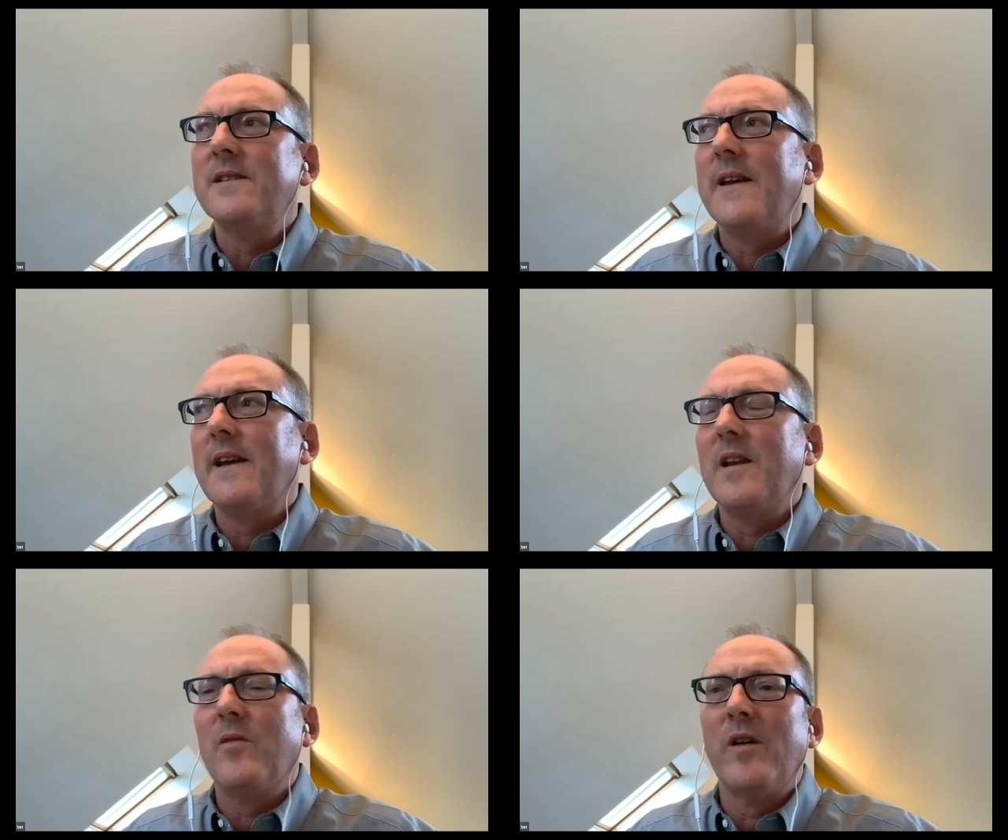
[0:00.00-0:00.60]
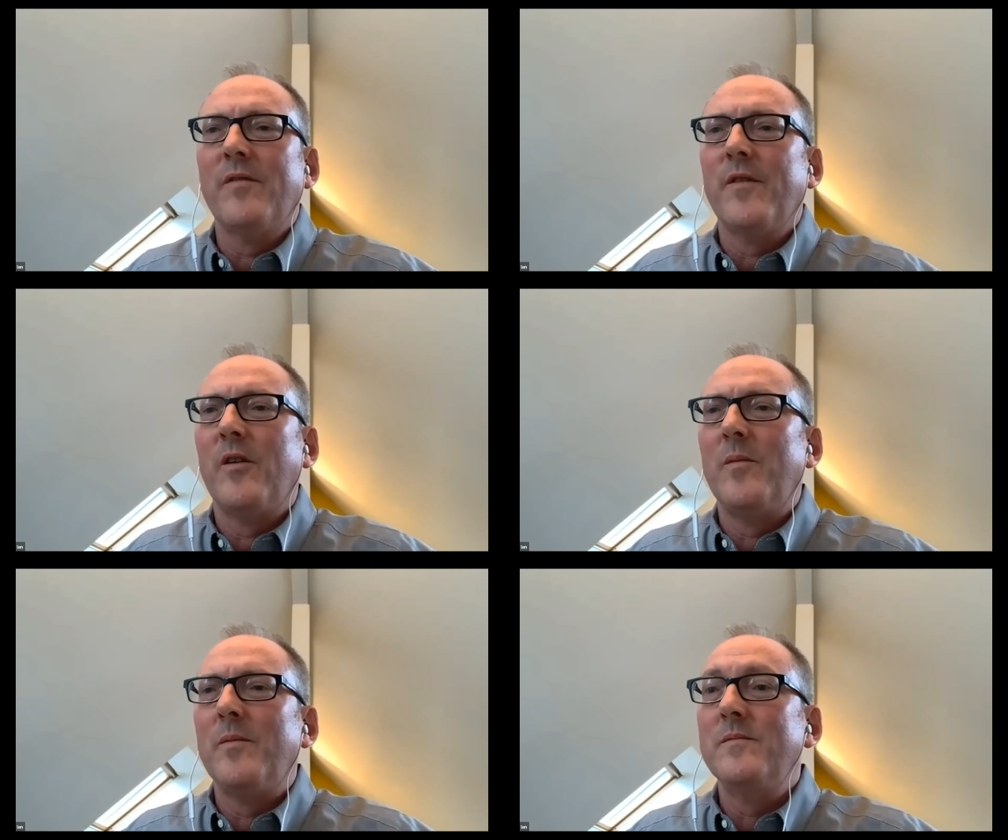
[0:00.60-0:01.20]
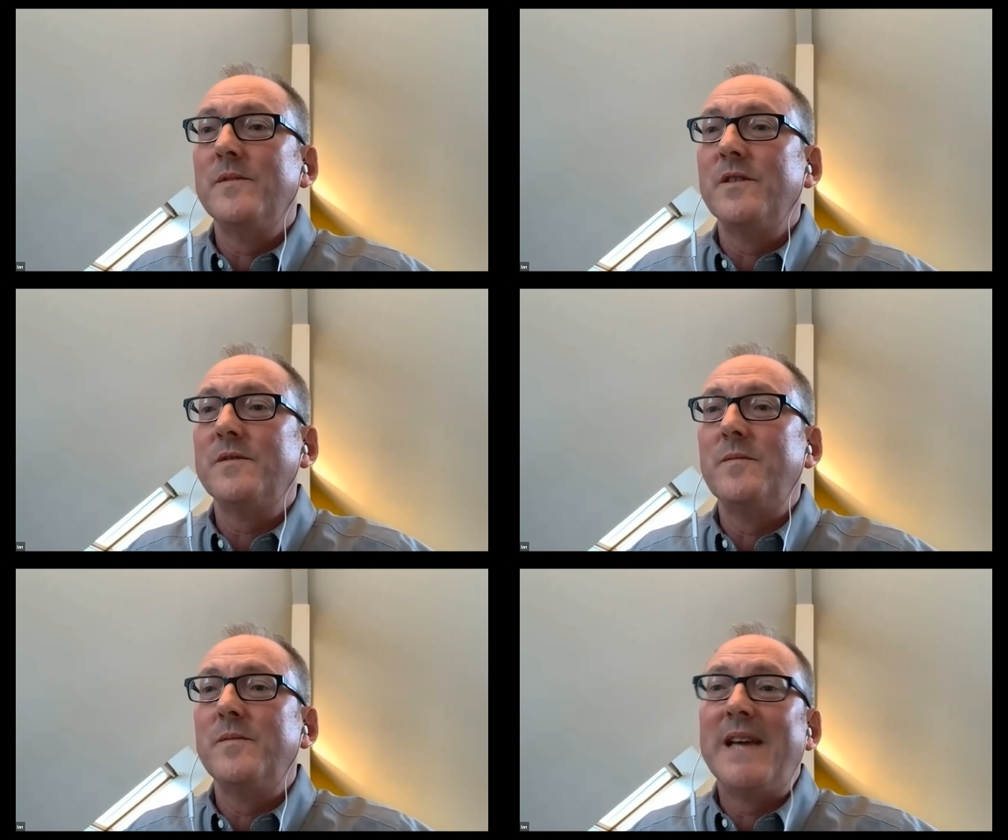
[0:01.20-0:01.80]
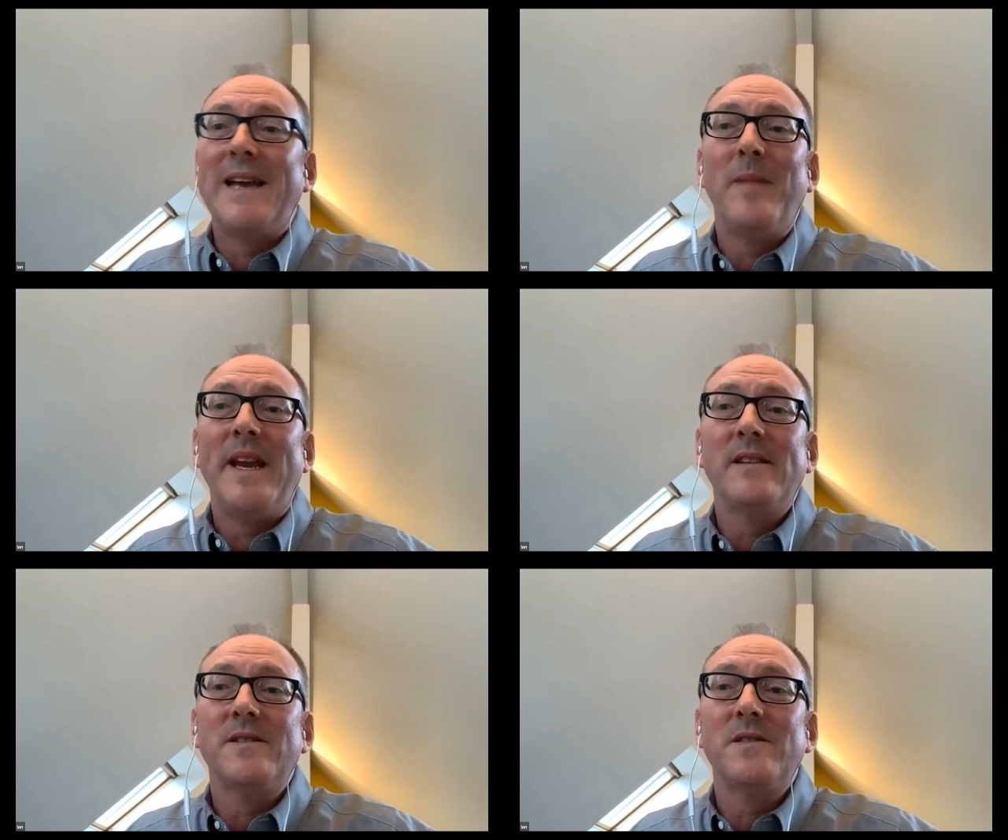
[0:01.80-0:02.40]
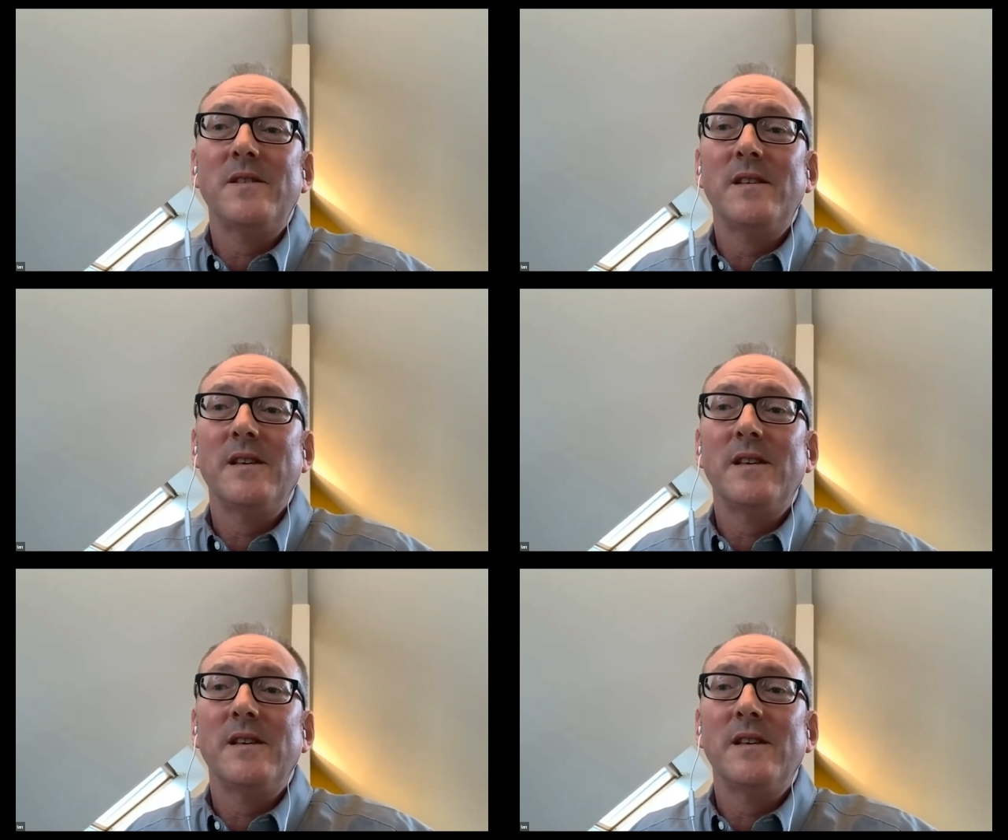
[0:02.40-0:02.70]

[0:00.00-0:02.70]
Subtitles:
take anywhere from just 10 minutes,